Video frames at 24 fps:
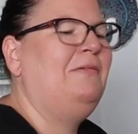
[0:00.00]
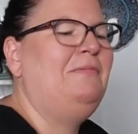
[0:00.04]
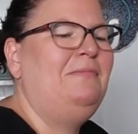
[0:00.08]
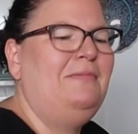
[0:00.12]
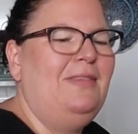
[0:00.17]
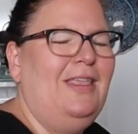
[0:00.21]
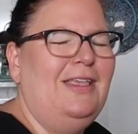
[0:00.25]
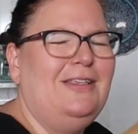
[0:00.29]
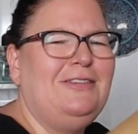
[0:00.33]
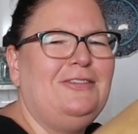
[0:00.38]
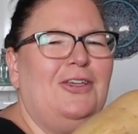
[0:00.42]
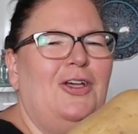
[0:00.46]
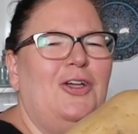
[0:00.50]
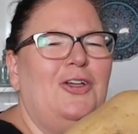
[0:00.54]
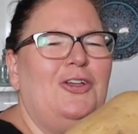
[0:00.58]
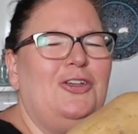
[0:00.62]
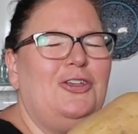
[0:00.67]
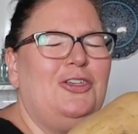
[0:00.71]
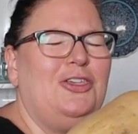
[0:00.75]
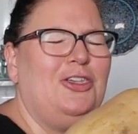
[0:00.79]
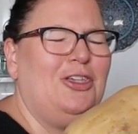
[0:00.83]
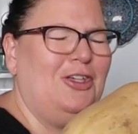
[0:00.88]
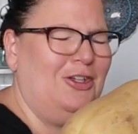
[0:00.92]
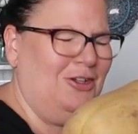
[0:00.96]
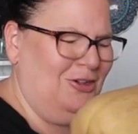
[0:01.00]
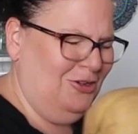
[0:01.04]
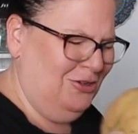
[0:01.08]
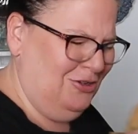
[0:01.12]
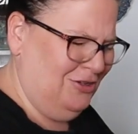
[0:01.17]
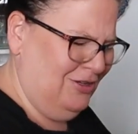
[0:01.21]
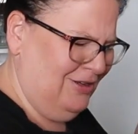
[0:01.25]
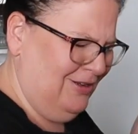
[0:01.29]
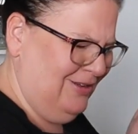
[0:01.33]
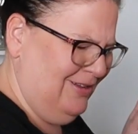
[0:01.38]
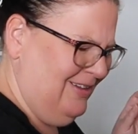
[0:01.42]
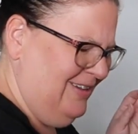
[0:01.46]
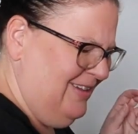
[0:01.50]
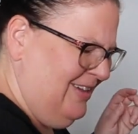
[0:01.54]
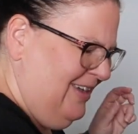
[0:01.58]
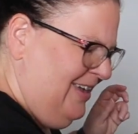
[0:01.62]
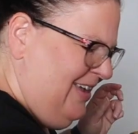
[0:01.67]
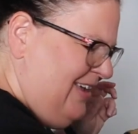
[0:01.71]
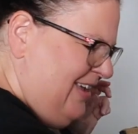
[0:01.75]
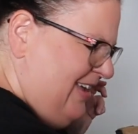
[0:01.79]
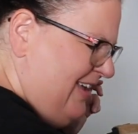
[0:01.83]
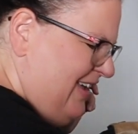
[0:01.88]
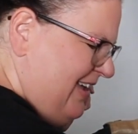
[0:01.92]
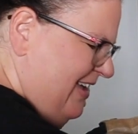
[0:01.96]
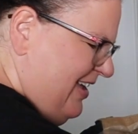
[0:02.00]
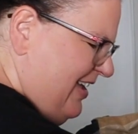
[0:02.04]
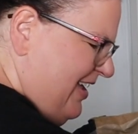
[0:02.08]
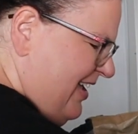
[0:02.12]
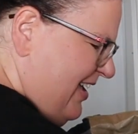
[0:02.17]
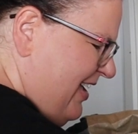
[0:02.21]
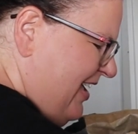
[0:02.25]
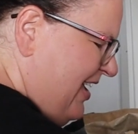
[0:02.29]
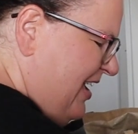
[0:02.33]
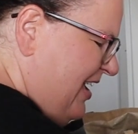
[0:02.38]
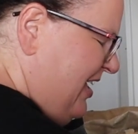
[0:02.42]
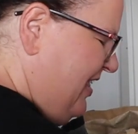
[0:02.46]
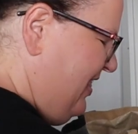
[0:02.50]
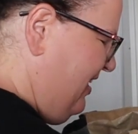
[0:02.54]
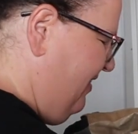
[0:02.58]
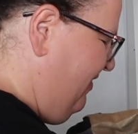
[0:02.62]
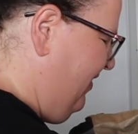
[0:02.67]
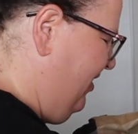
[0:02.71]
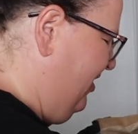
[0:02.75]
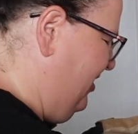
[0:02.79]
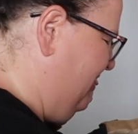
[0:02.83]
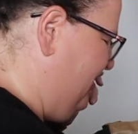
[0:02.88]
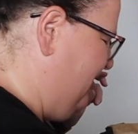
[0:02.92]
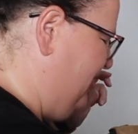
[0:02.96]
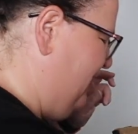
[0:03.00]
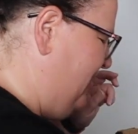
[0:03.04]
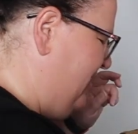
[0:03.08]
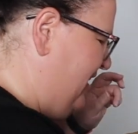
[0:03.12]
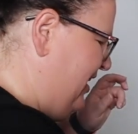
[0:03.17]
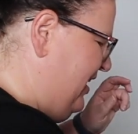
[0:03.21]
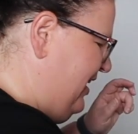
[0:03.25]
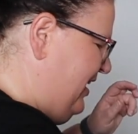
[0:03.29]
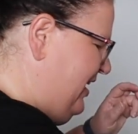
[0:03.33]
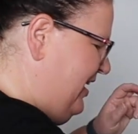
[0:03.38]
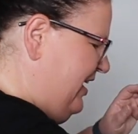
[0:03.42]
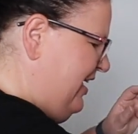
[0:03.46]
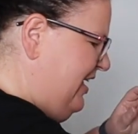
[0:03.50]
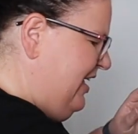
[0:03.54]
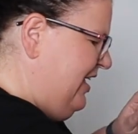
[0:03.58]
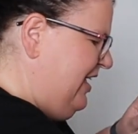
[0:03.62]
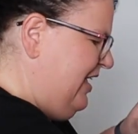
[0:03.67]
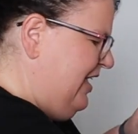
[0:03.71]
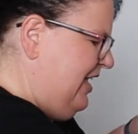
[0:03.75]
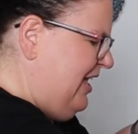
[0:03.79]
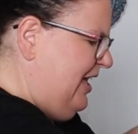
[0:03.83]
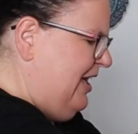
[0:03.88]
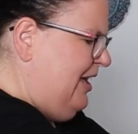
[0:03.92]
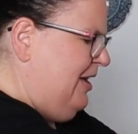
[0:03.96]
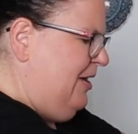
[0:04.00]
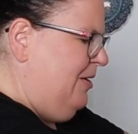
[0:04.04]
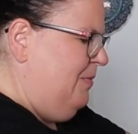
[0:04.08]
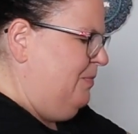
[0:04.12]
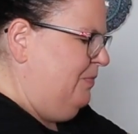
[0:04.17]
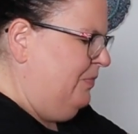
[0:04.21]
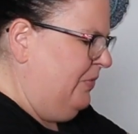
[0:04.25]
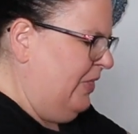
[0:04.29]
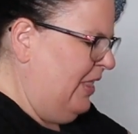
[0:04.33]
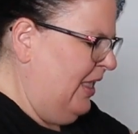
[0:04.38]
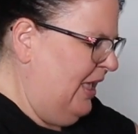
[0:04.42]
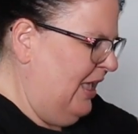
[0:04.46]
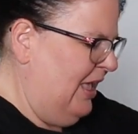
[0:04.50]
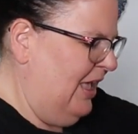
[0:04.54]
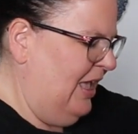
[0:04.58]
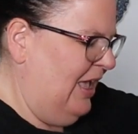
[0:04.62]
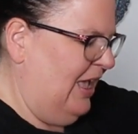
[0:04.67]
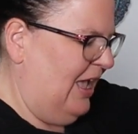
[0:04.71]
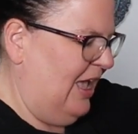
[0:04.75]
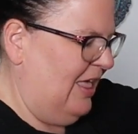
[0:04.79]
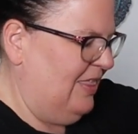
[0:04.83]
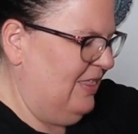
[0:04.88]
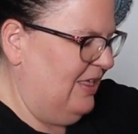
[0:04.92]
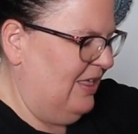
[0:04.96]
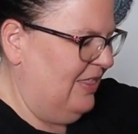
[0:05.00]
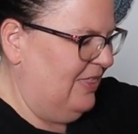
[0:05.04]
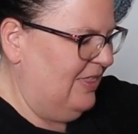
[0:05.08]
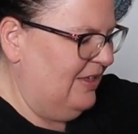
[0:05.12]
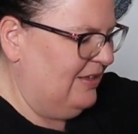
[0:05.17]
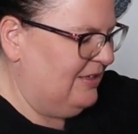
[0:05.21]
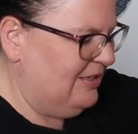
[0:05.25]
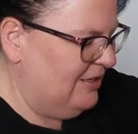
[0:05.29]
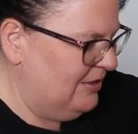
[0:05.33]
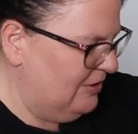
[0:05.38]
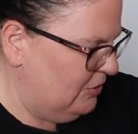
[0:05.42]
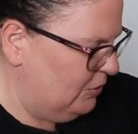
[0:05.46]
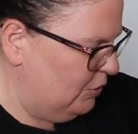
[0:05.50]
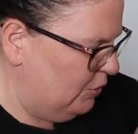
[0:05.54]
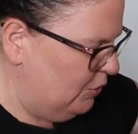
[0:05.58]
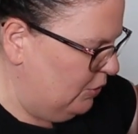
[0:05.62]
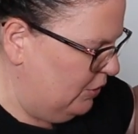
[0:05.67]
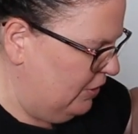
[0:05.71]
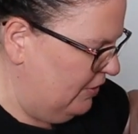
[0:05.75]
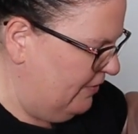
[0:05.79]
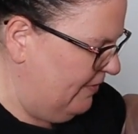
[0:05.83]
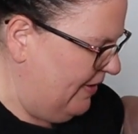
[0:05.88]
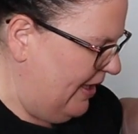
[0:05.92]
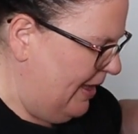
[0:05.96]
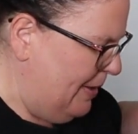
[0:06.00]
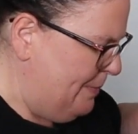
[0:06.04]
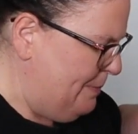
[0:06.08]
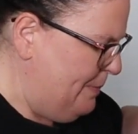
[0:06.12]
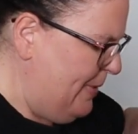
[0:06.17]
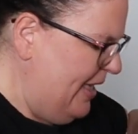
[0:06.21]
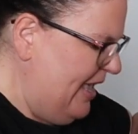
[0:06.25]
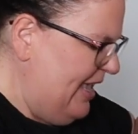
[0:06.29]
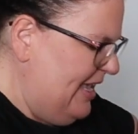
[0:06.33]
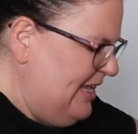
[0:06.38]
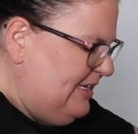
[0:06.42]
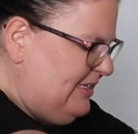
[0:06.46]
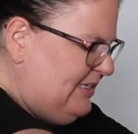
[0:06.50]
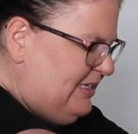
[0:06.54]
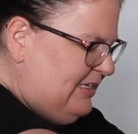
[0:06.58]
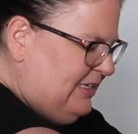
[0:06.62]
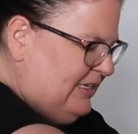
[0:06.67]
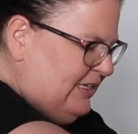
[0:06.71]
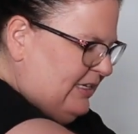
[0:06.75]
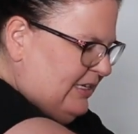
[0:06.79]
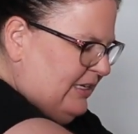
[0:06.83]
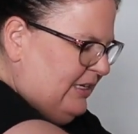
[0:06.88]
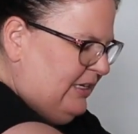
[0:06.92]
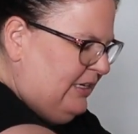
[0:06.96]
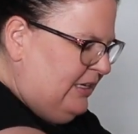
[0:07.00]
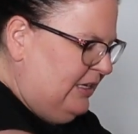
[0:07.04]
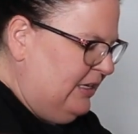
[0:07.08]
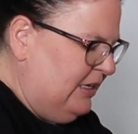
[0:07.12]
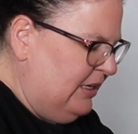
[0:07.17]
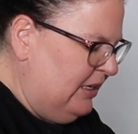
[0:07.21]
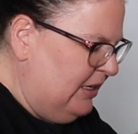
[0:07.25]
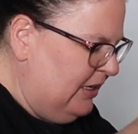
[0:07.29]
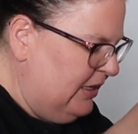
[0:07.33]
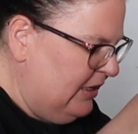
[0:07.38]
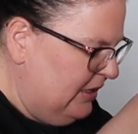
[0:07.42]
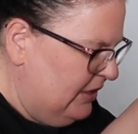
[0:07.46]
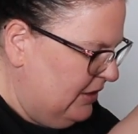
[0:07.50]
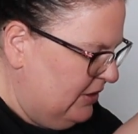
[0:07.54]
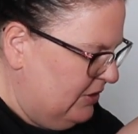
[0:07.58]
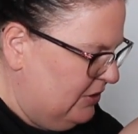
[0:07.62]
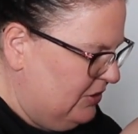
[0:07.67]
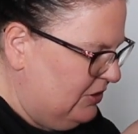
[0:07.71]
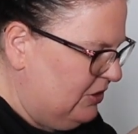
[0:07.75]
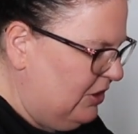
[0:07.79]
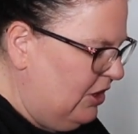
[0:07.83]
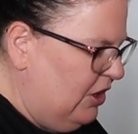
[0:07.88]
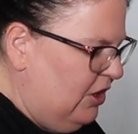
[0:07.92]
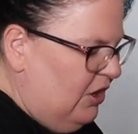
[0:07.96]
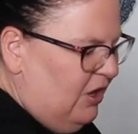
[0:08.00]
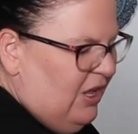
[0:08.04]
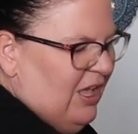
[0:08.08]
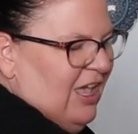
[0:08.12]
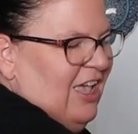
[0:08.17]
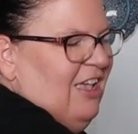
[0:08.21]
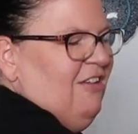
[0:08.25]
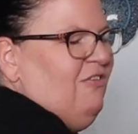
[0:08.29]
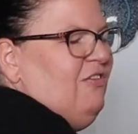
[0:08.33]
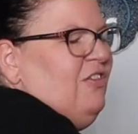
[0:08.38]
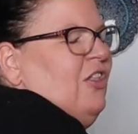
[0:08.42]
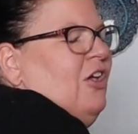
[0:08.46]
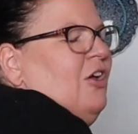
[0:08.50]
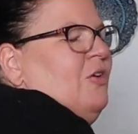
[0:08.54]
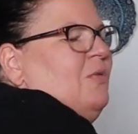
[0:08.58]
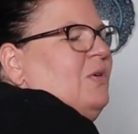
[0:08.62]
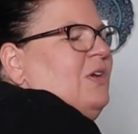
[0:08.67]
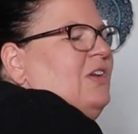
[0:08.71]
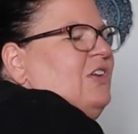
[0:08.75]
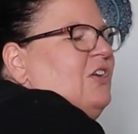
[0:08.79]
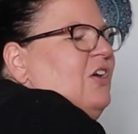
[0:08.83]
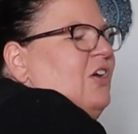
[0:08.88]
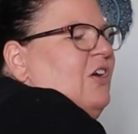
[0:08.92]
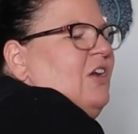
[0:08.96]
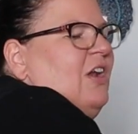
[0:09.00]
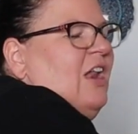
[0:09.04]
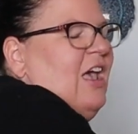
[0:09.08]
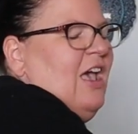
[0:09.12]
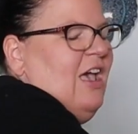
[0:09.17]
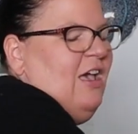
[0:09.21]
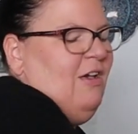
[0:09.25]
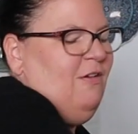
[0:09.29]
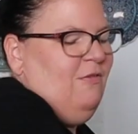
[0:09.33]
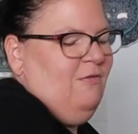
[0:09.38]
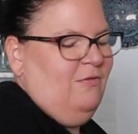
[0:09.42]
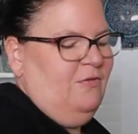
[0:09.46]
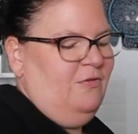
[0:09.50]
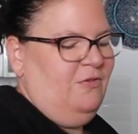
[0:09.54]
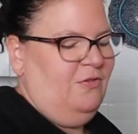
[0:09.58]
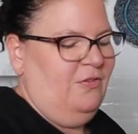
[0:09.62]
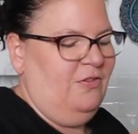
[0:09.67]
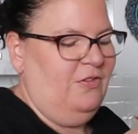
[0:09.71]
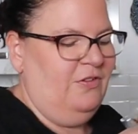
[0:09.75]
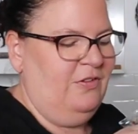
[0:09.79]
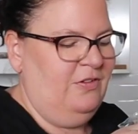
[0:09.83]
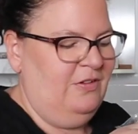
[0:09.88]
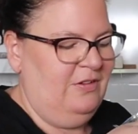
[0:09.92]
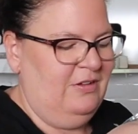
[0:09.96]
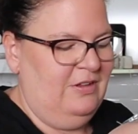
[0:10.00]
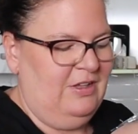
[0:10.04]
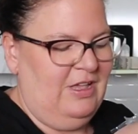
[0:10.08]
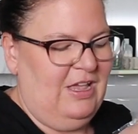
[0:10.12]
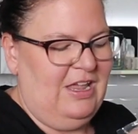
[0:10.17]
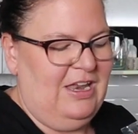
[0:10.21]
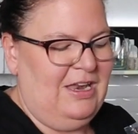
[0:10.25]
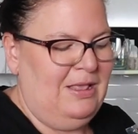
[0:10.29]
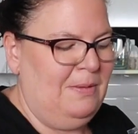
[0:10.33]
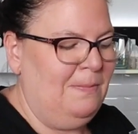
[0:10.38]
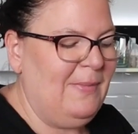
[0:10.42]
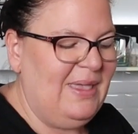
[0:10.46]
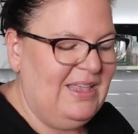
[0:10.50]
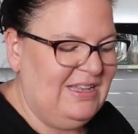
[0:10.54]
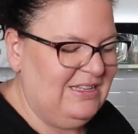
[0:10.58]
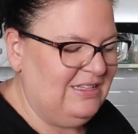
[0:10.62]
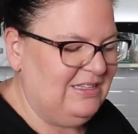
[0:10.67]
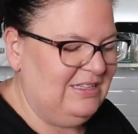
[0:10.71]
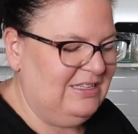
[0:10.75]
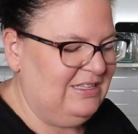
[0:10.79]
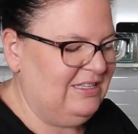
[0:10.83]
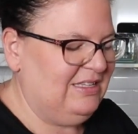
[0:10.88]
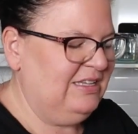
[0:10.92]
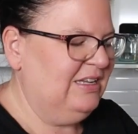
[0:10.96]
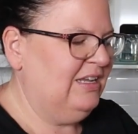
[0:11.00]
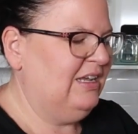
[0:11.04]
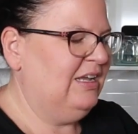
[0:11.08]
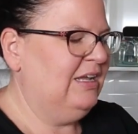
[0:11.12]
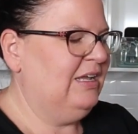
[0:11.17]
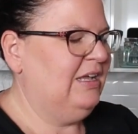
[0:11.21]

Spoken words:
They were small, so I got 2. They're very dirty. And then this is all of our meat. So even though we don't have any mince